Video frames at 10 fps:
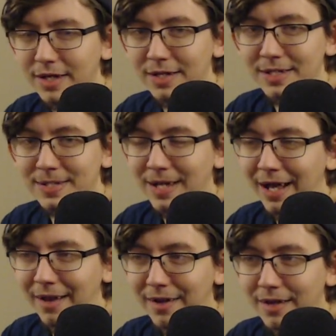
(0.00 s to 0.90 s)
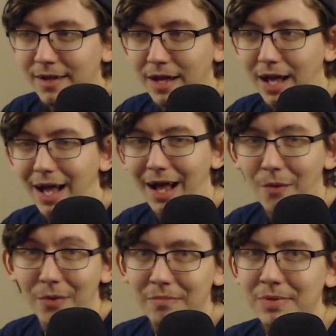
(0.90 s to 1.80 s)
it's not,
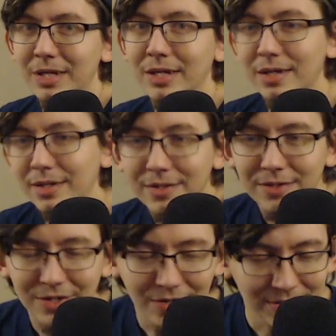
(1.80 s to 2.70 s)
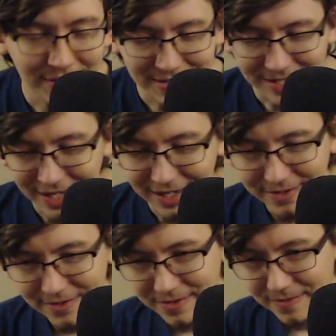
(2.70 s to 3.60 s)
I want to be, it's
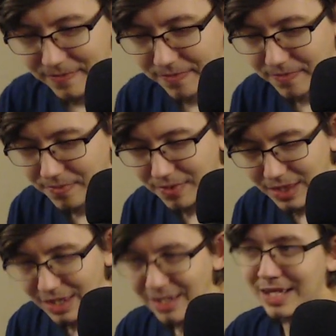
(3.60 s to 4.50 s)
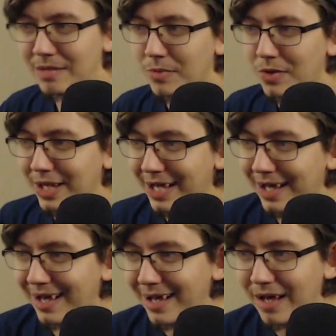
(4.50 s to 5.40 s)
not anymore like,
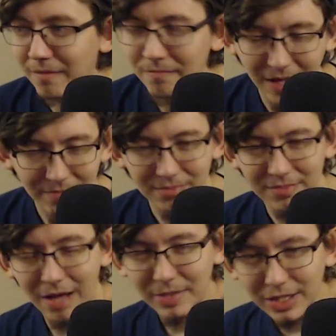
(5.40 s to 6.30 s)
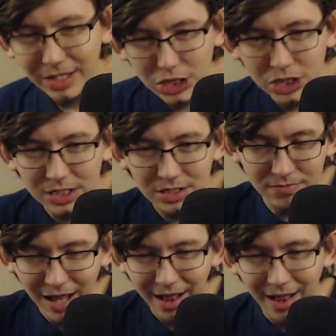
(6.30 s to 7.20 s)
haha, I'm a
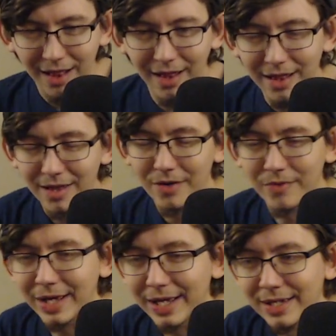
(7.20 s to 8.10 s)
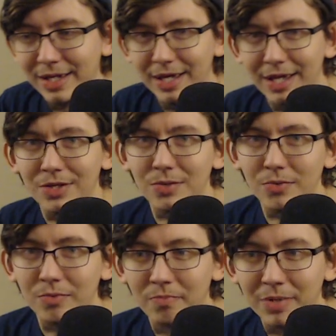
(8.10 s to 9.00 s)
legend, blah, right? And
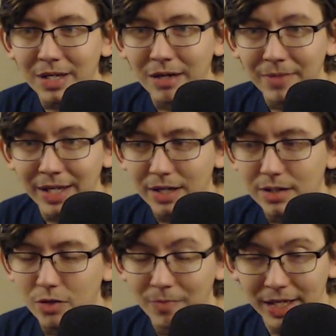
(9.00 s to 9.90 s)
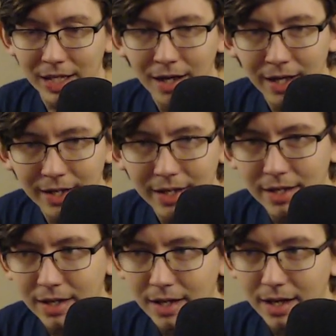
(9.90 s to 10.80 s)
you become like, oh my god,
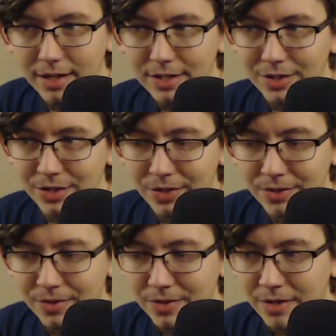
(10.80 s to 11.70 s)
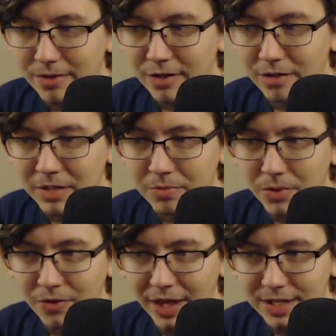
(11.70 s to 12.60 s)
there are
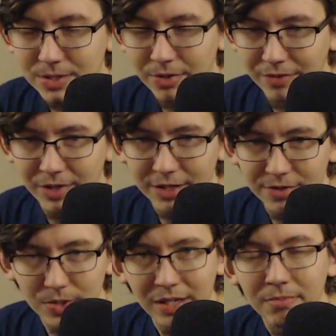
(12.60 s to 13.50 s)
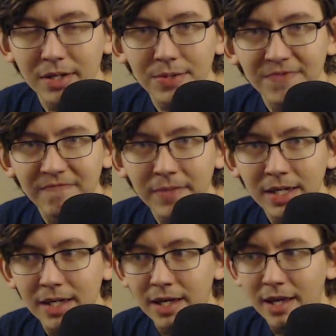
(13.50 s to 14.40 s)
people that started running this game because of
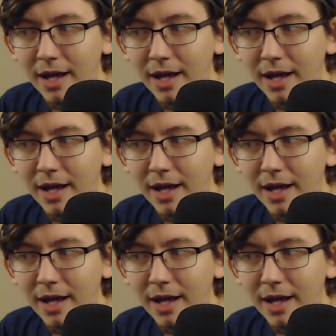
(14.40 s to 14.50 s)
me.